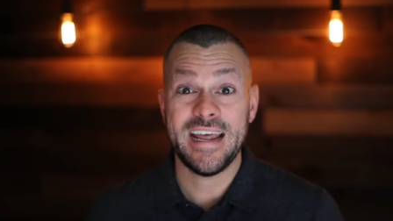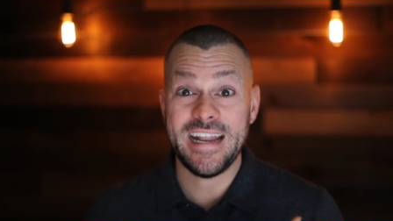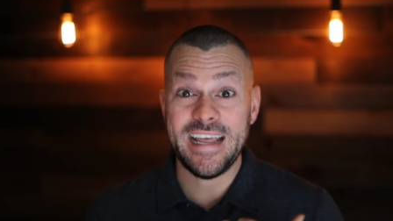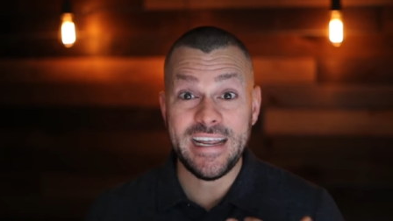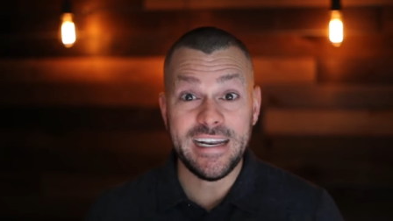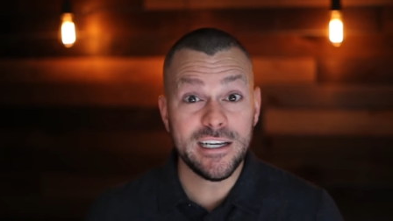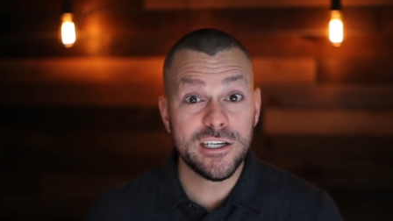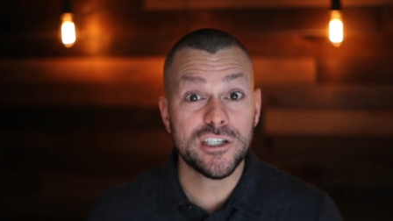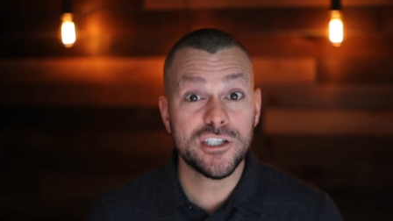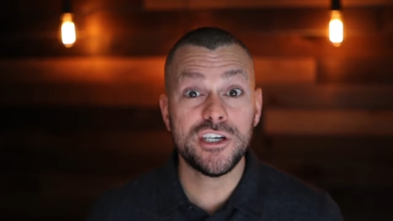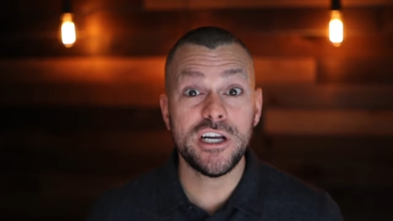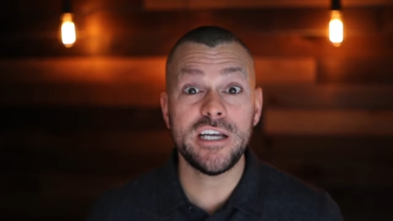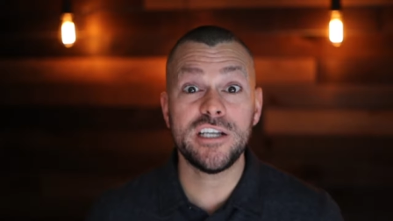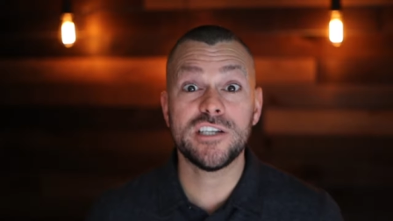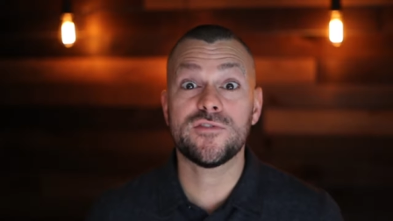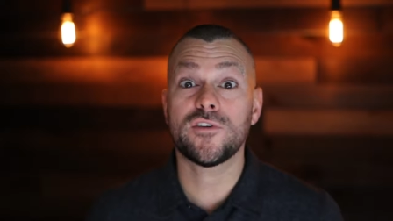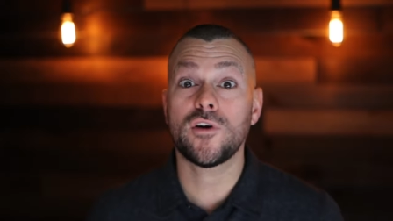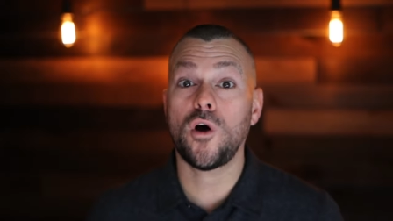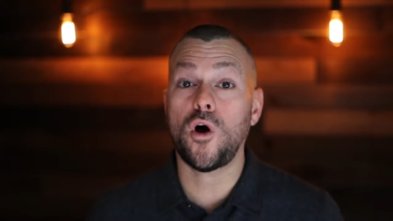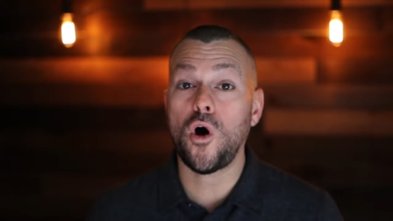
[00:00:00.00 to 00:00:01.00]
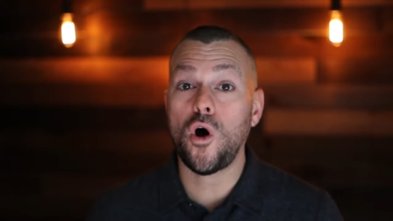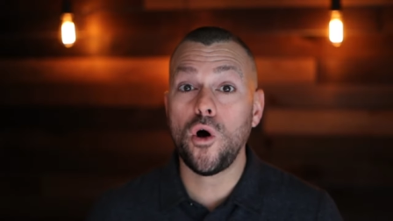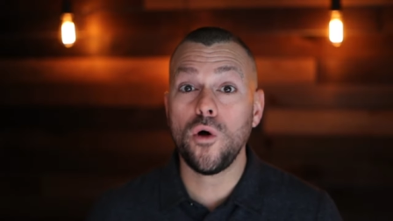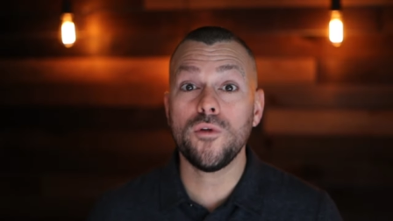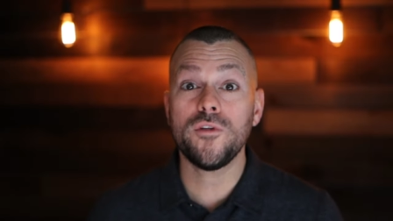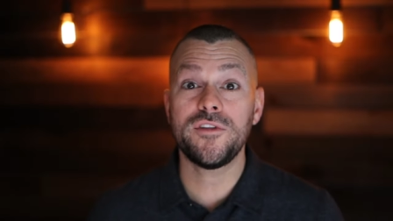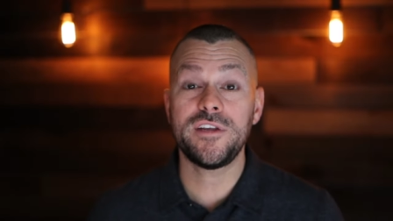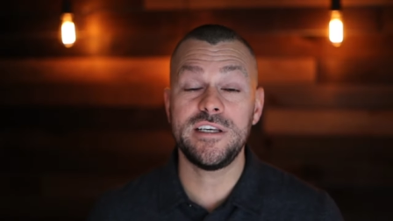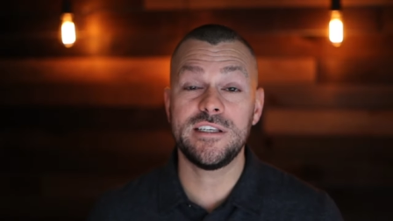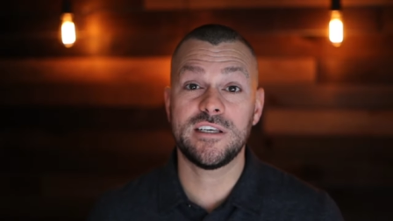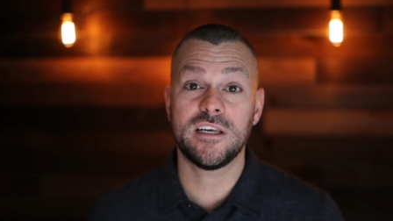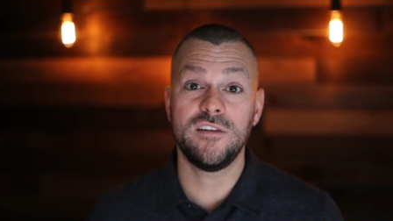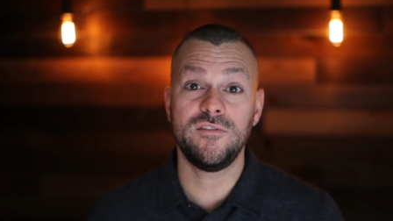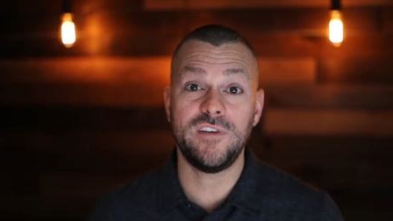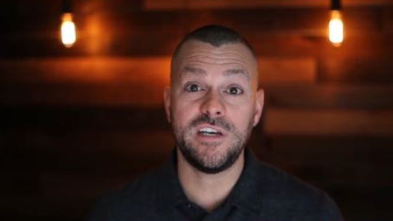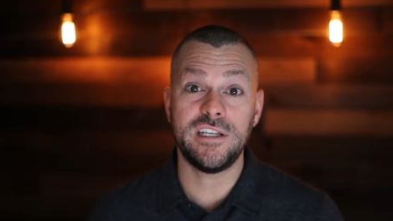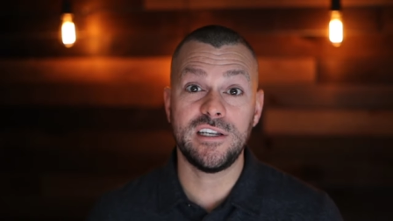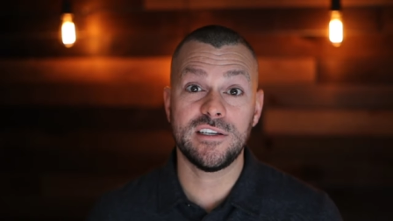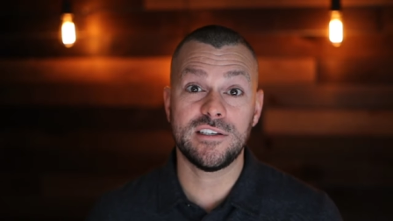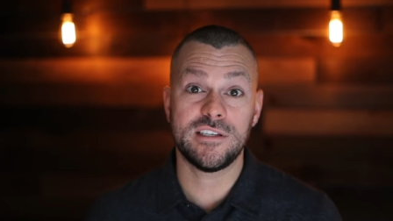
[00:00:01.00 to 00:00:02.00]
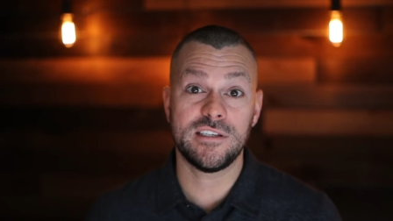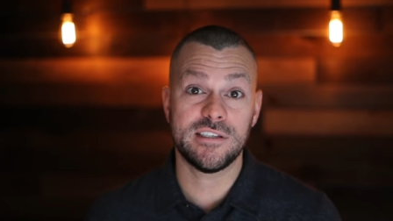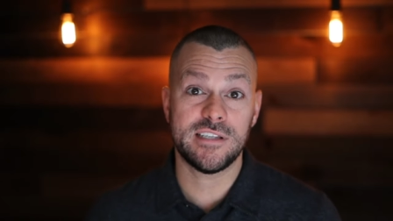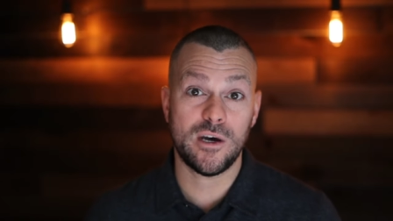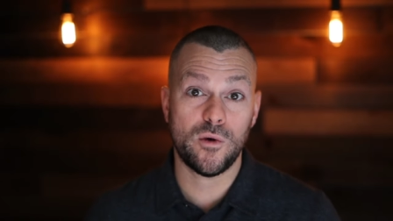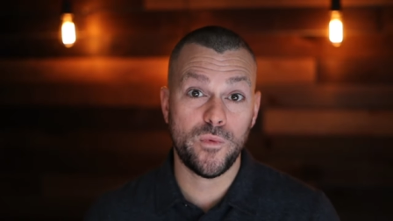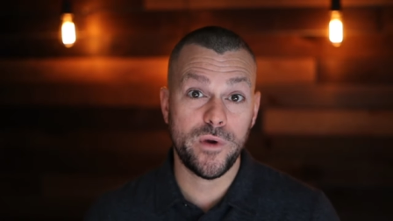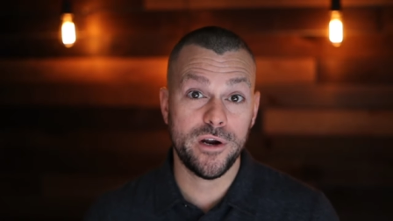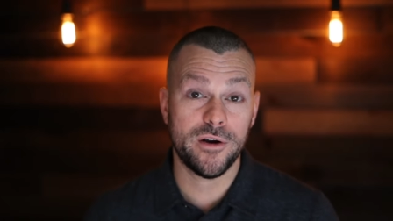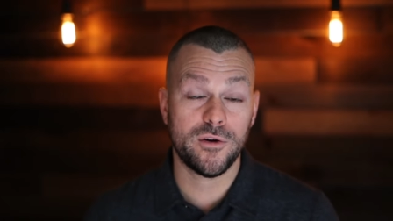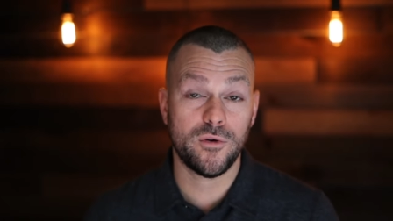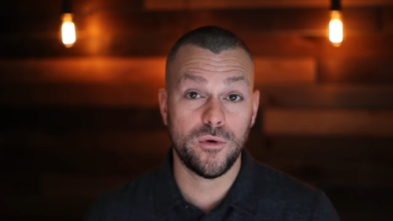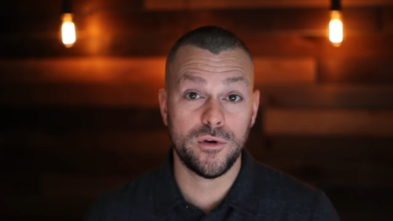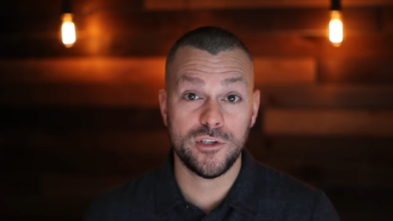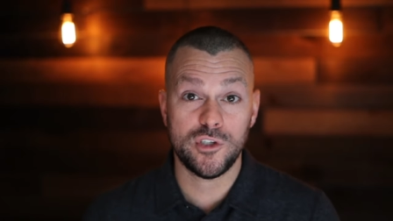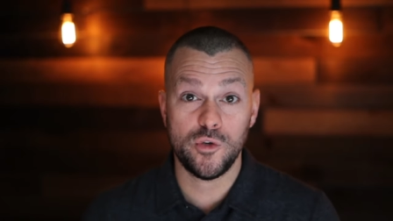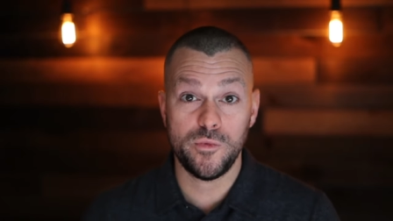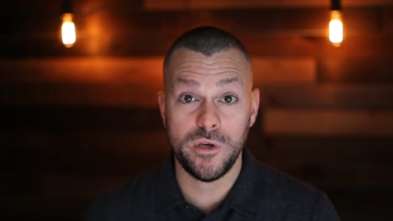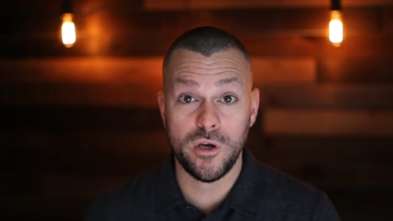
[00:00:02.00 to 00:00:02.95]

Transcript: And in exchange for all of these conveniences that we are going to